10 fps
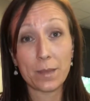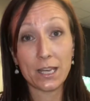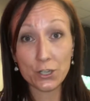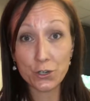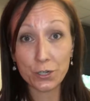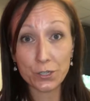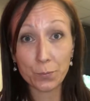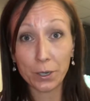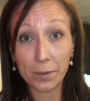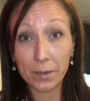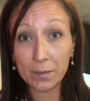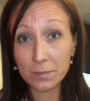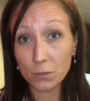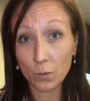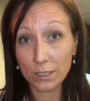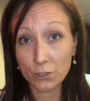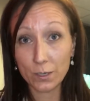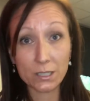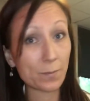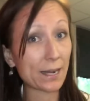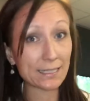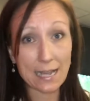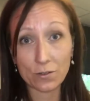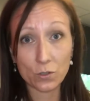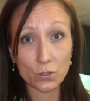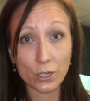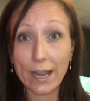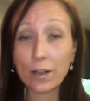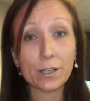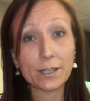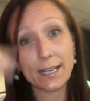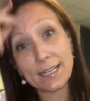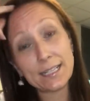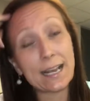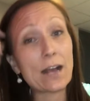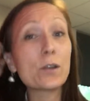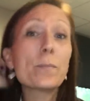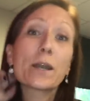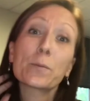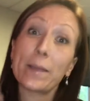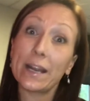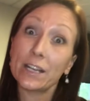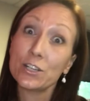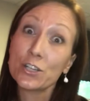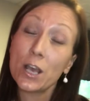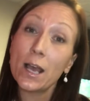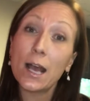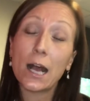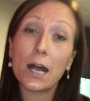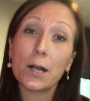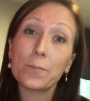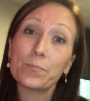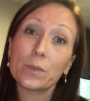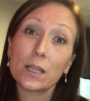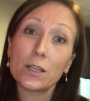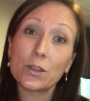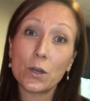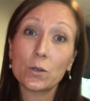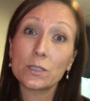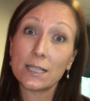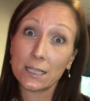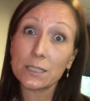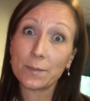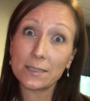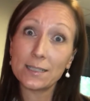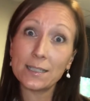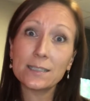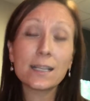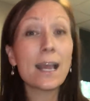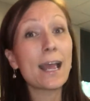insurance premiums, what to expect, how those are calculated, and how to better manage those expenses.